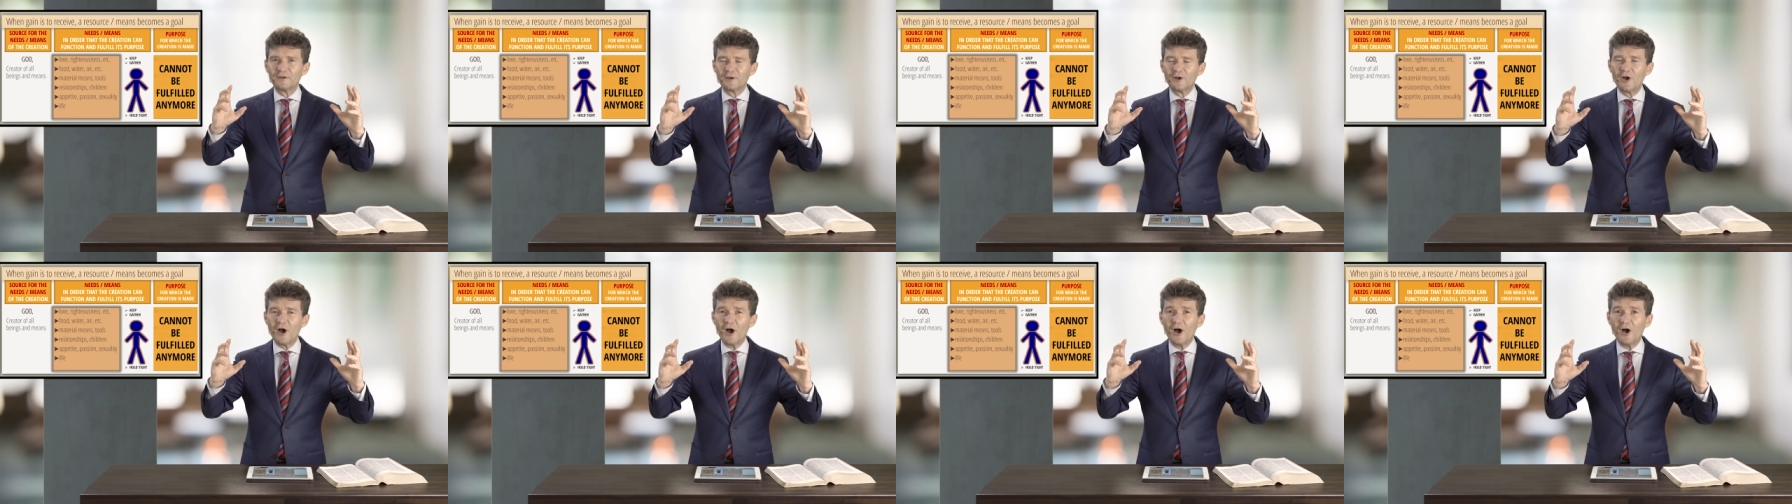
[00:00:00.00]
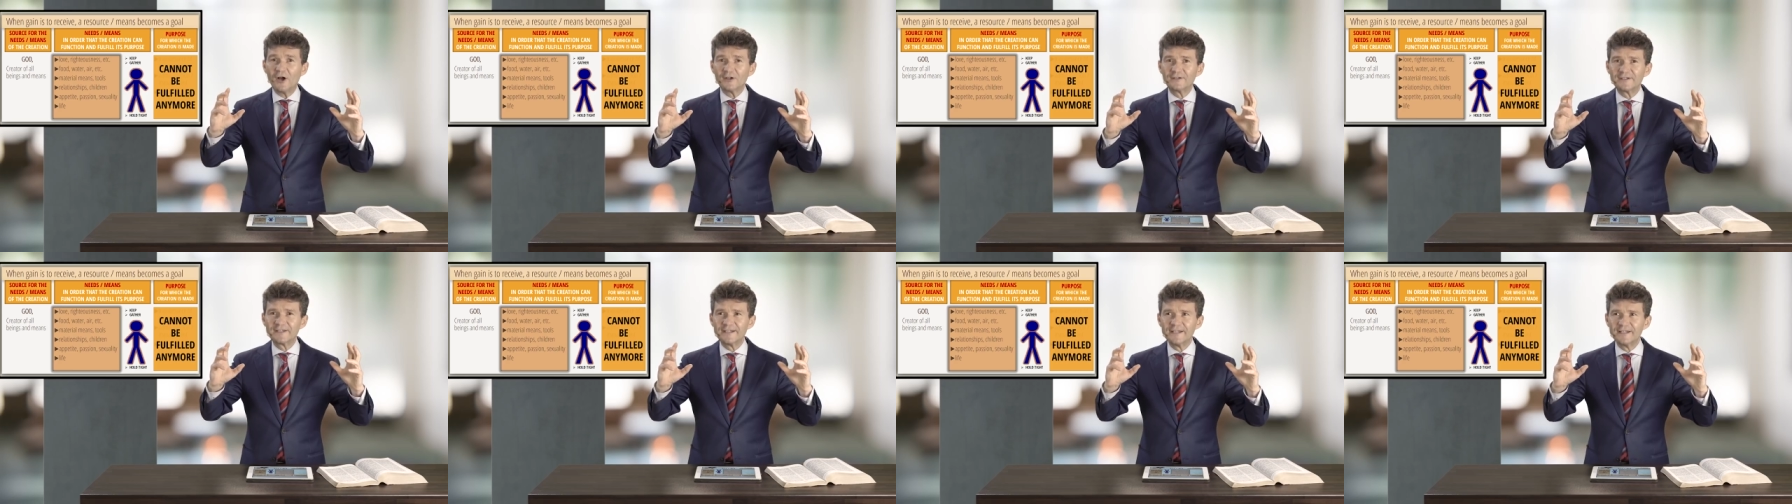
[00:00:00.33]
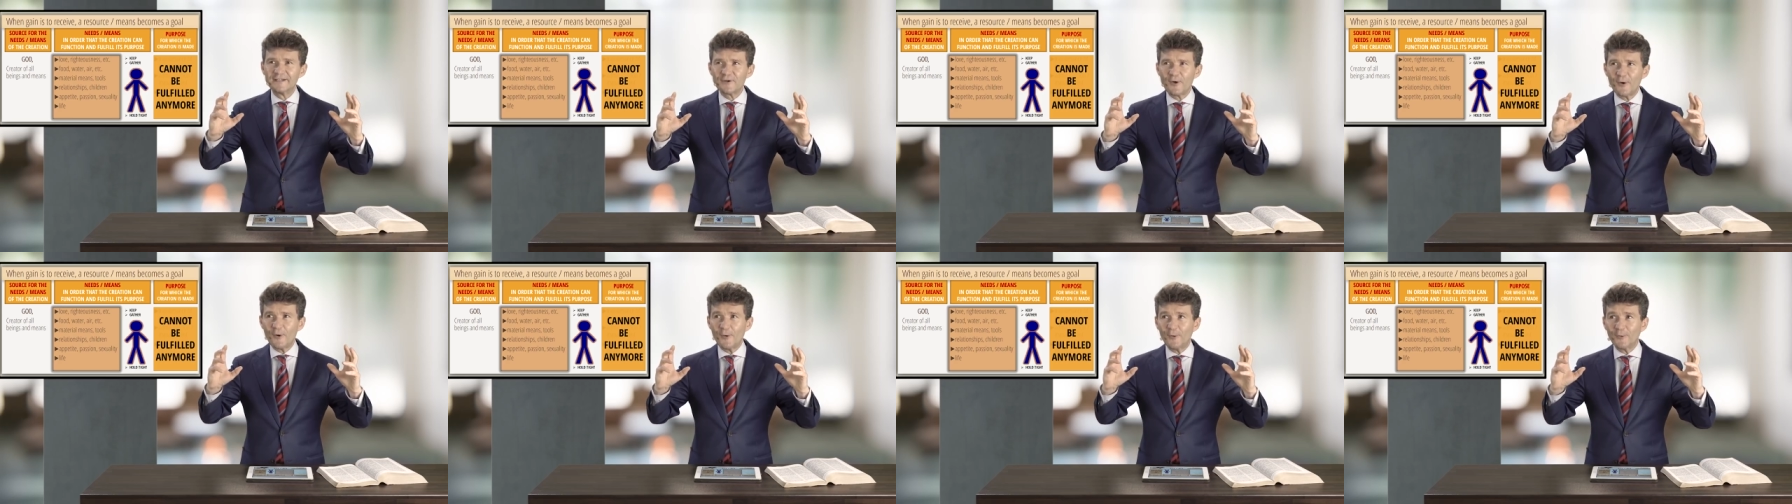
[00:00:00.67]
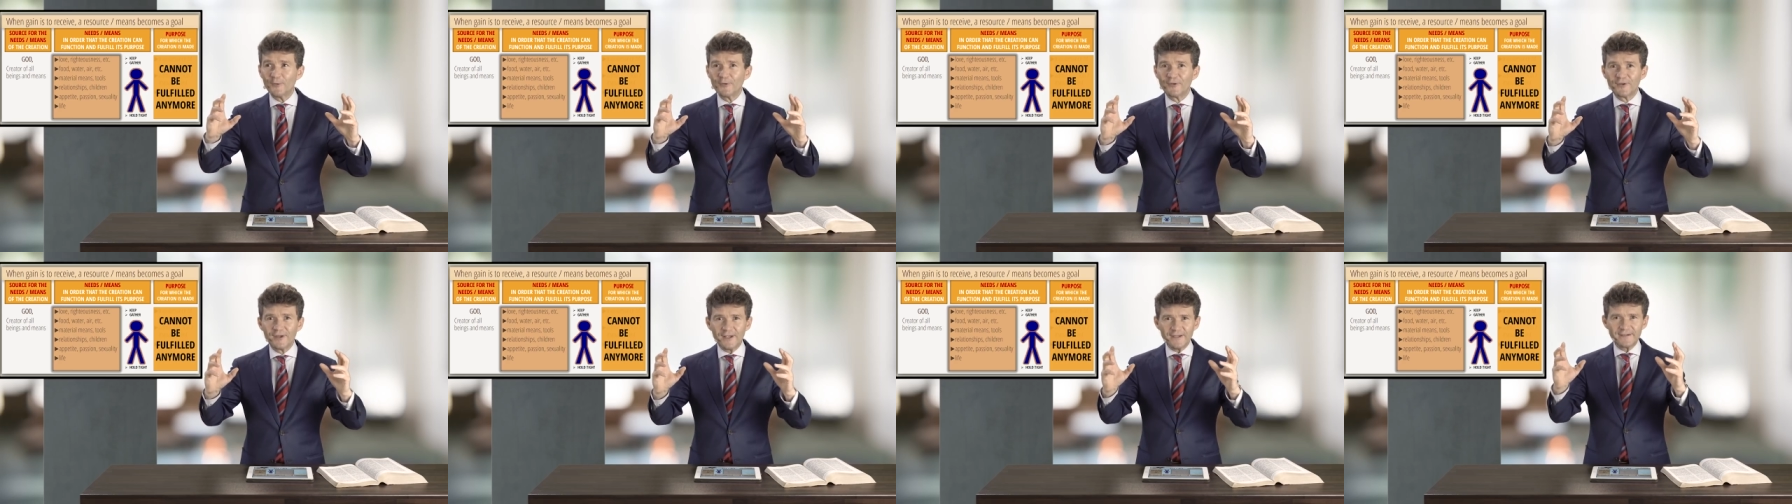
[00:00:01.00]
God sees,
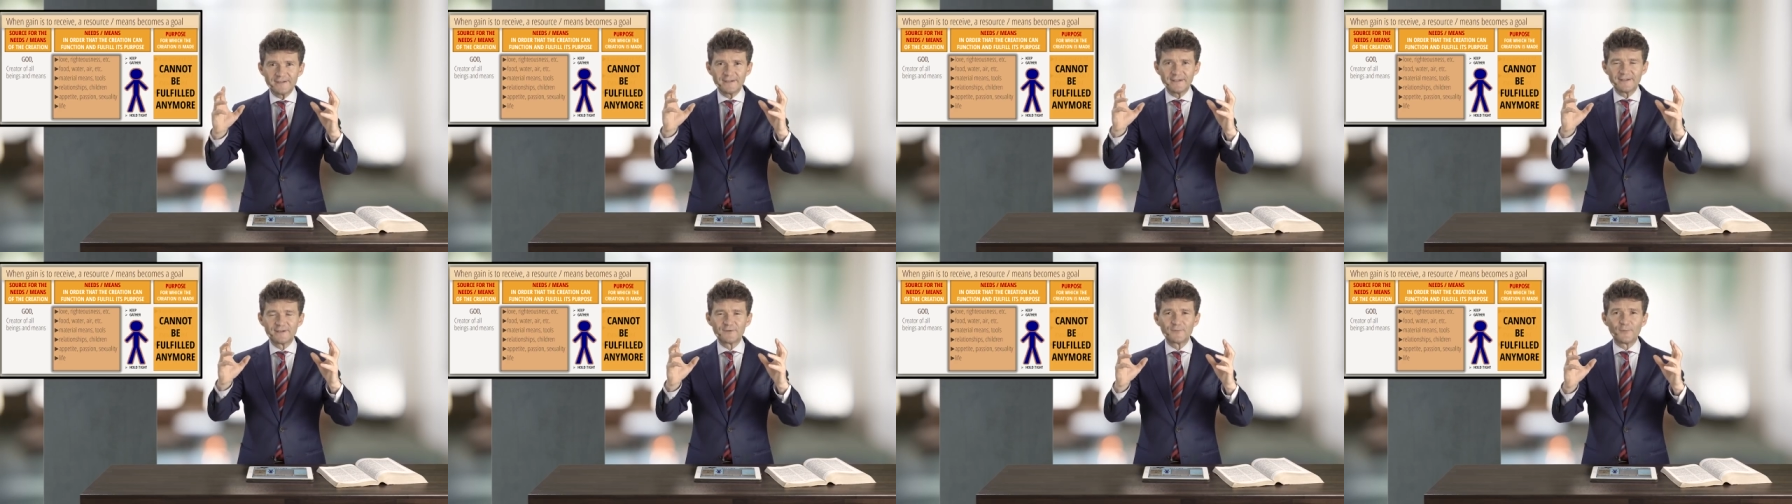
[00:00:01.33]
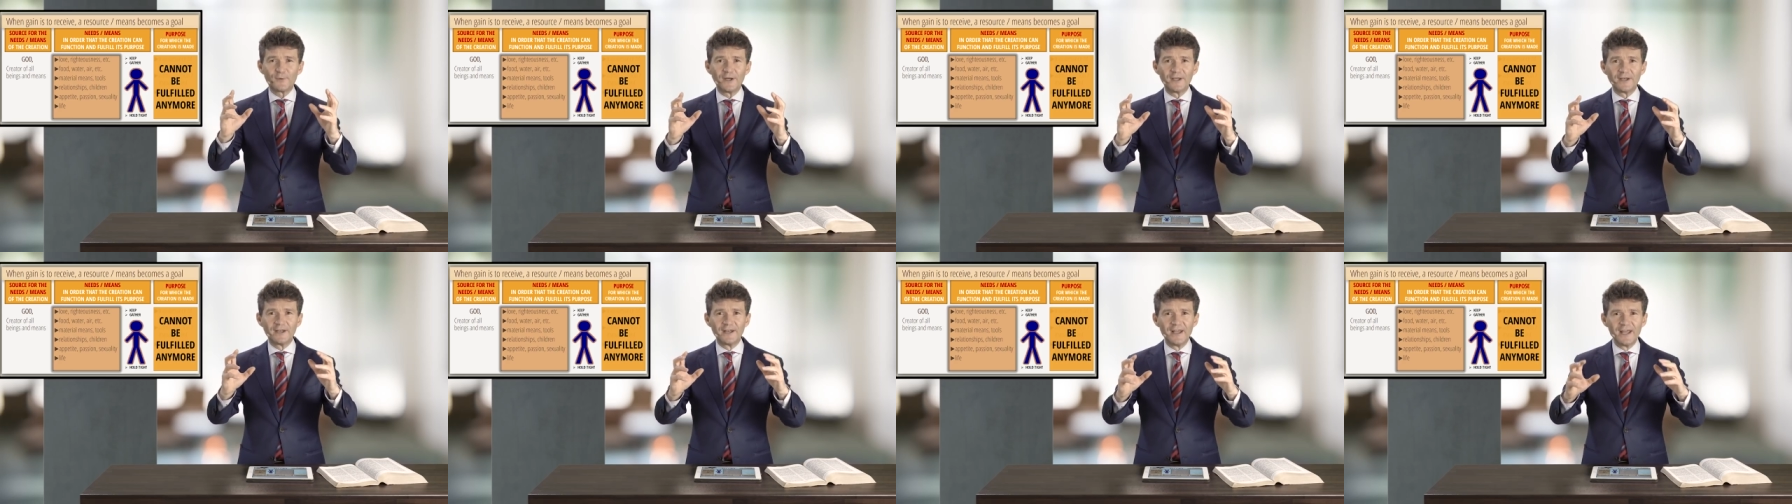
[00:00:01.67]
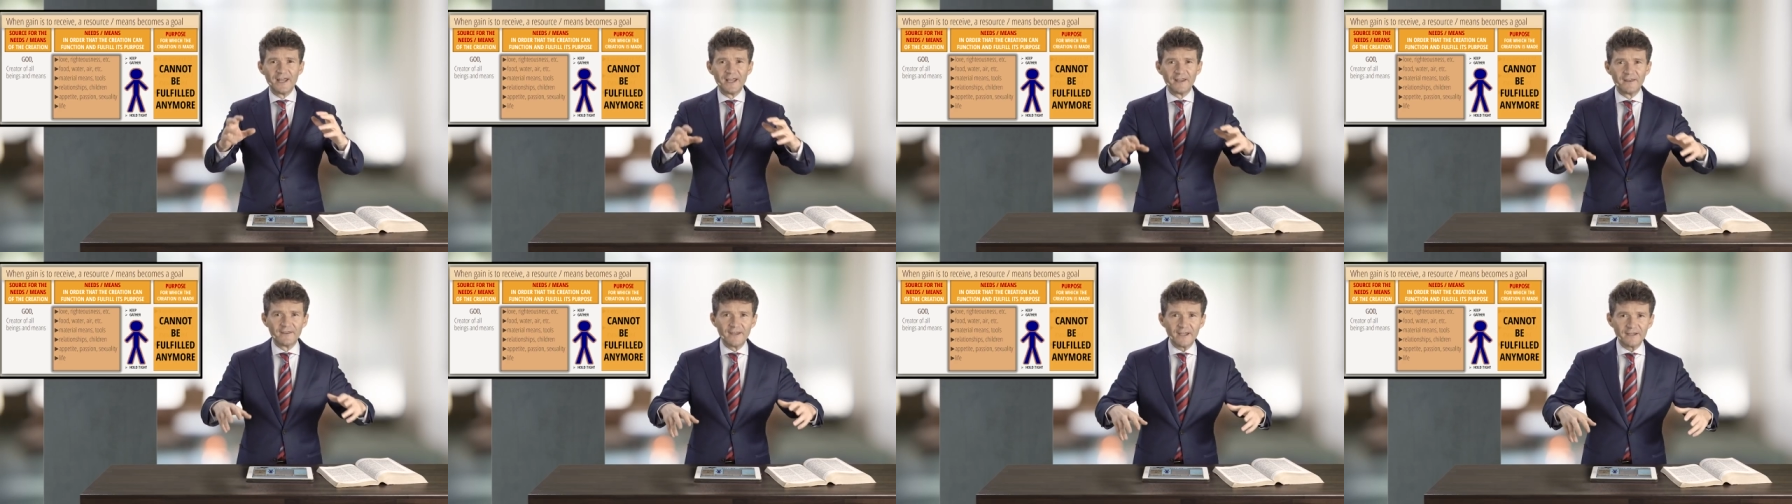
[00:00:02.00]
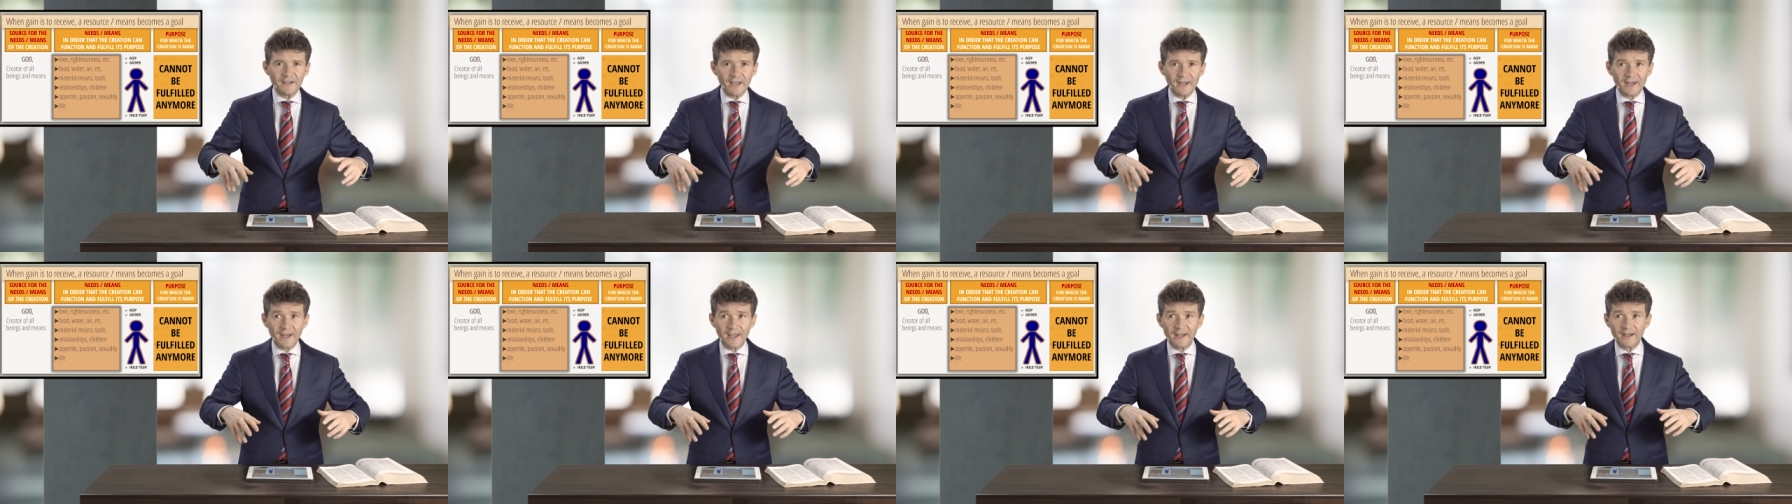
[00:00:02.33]
oh, this is one
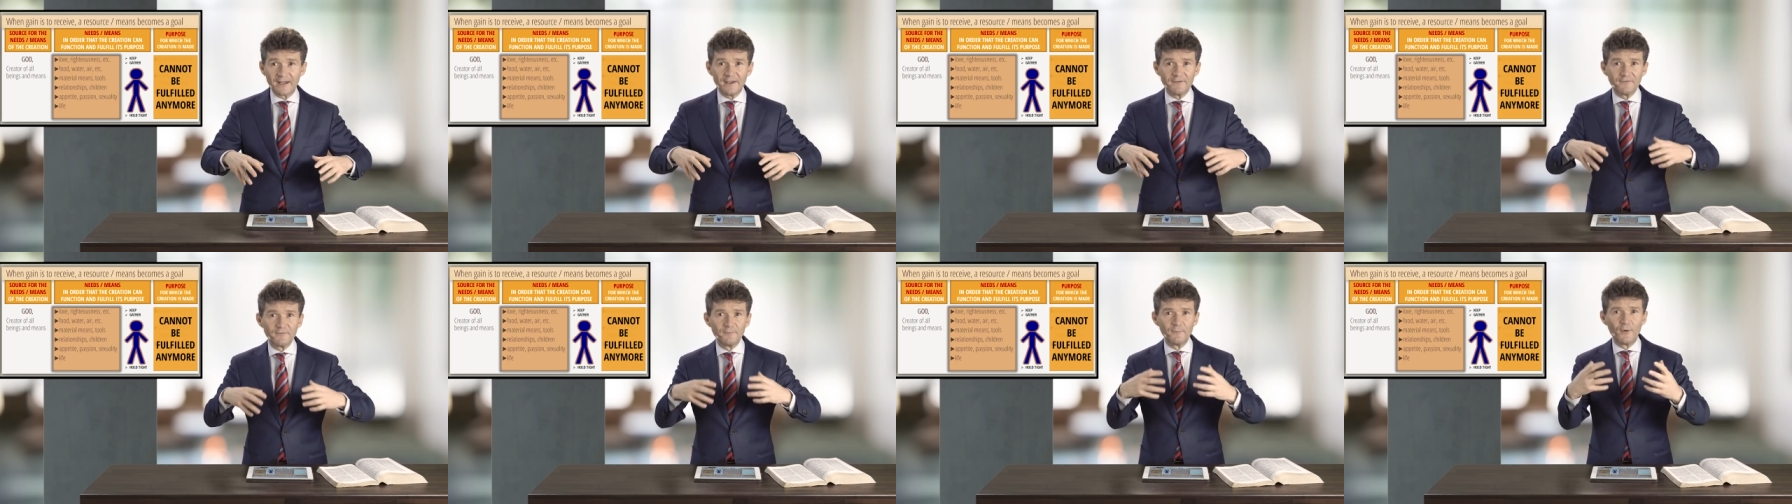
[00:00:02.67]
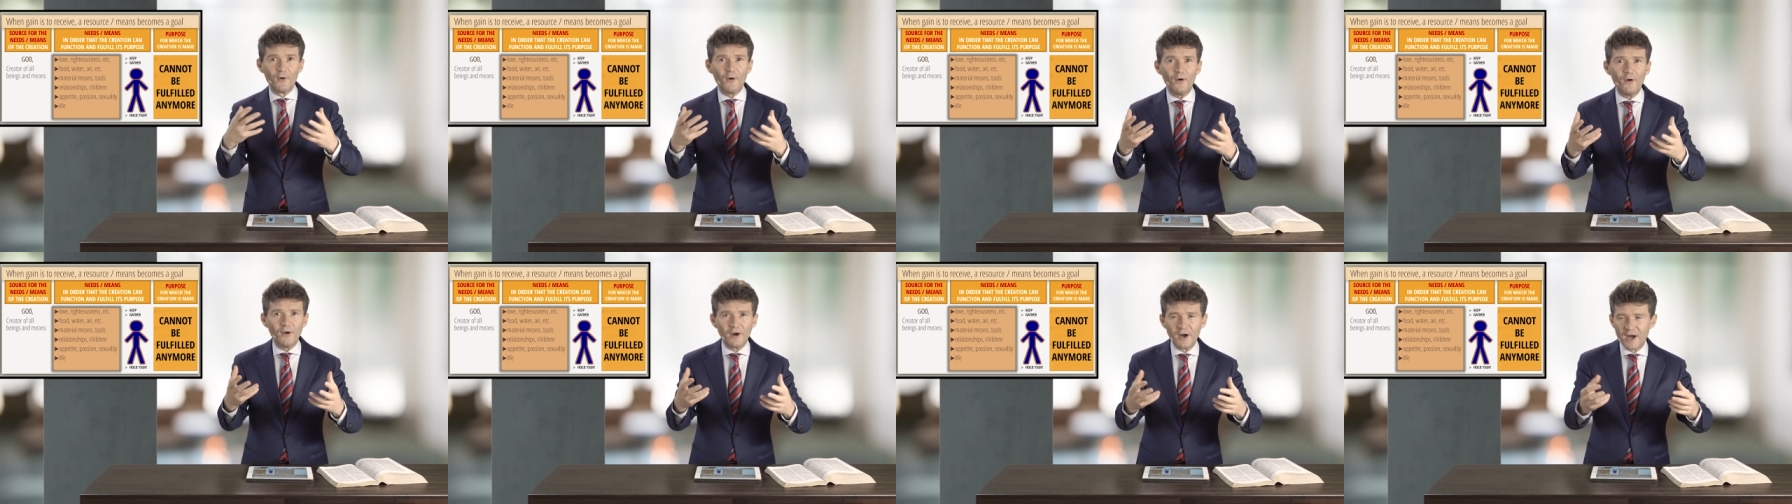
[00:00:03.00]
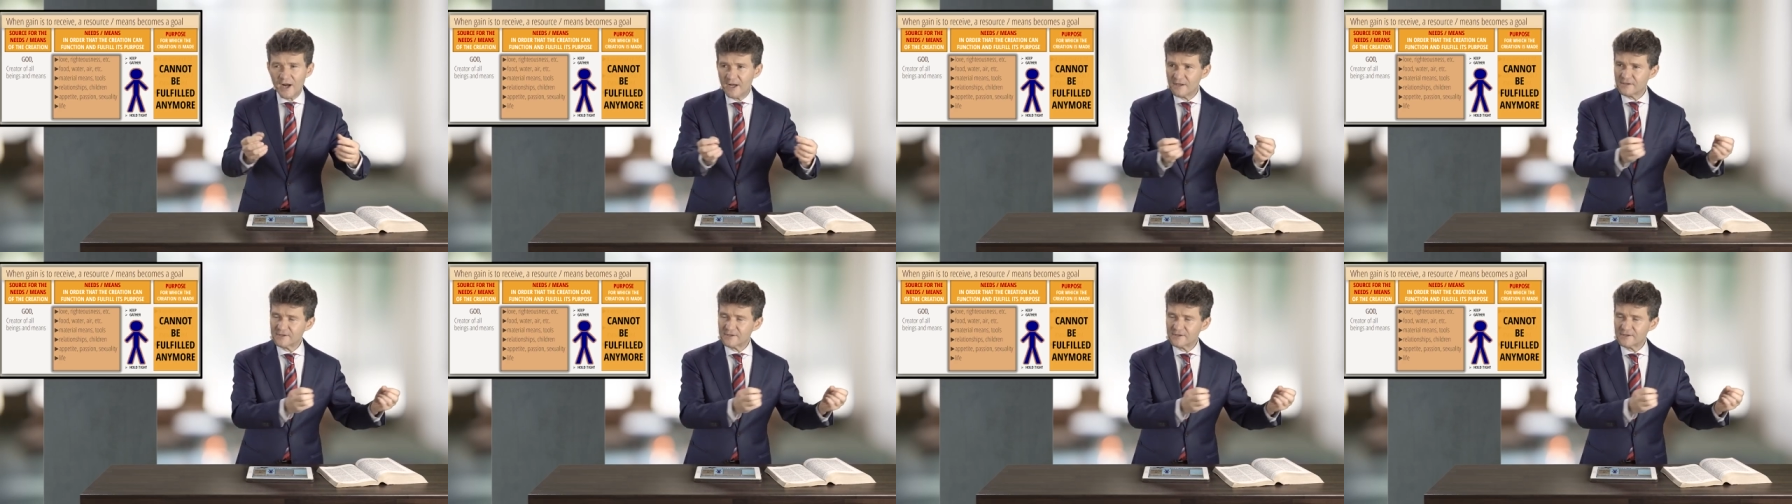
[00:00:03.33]
that I can give more,